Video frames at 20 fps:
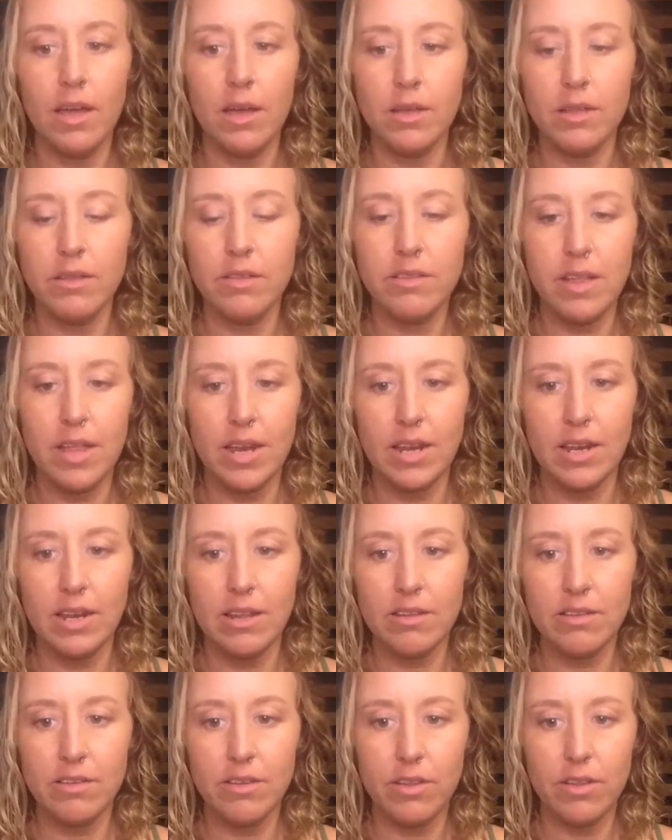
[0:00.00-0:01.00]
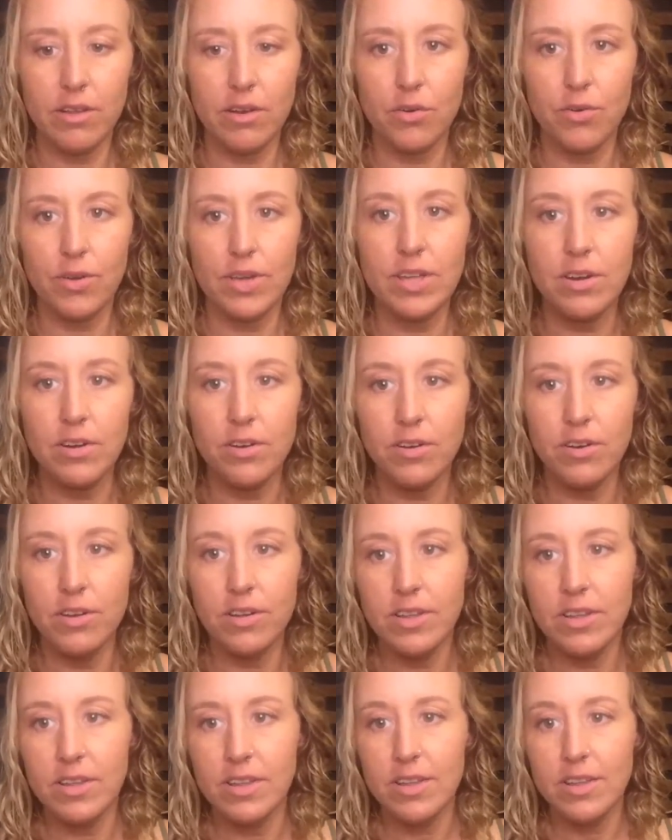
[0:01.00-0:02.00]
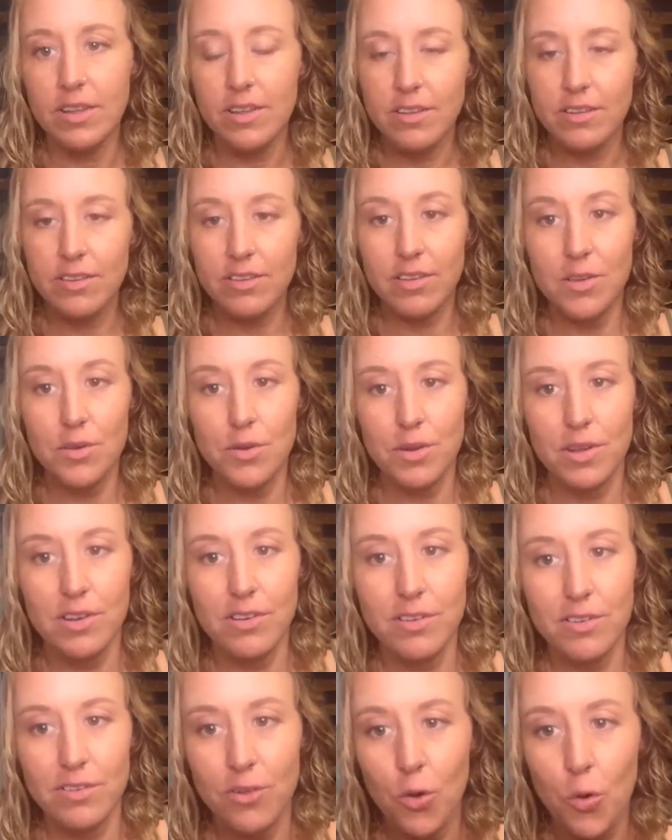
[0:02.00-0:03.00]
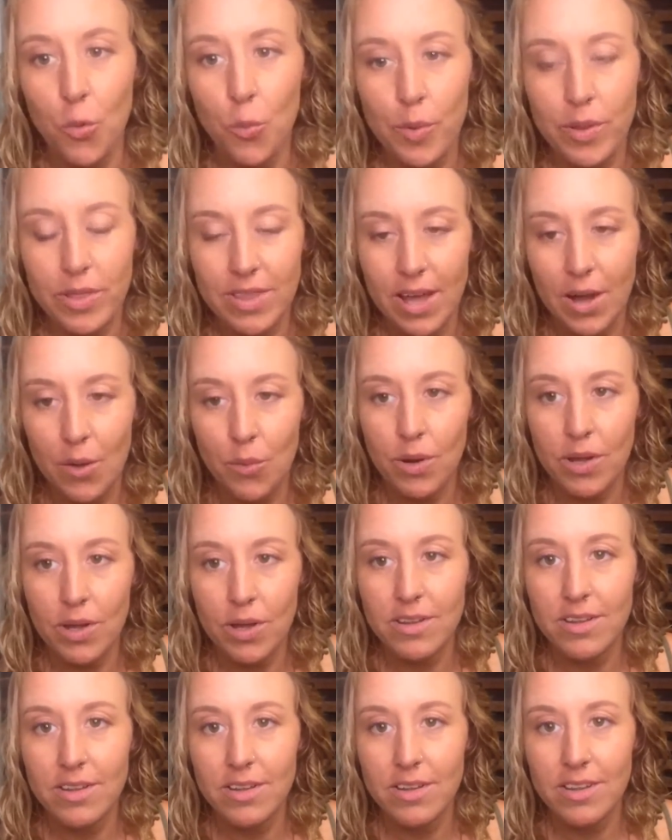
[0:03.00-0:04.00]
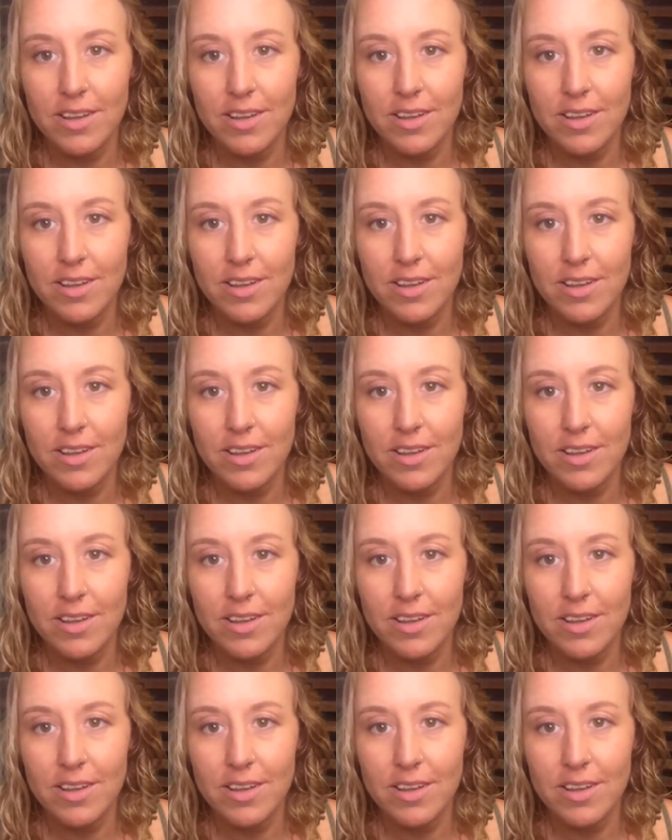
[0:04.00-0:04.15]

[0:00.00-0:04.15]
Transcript: standing next to the crater. So you can just open that one,